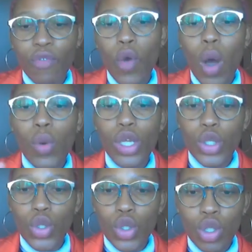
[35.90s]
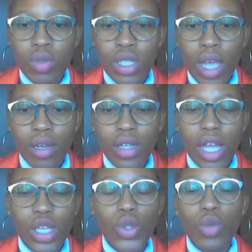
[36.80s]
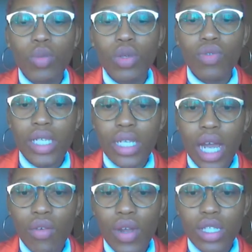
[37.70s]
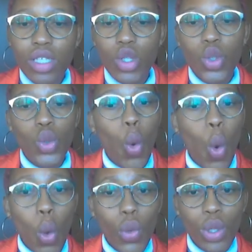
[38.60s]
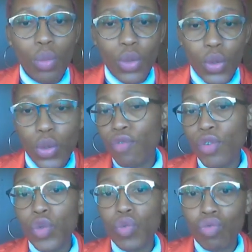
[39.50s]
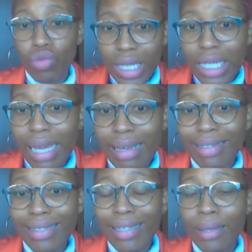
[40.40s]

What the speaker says: for our YouTube channel, and you will be redirected to all the beautiful readings.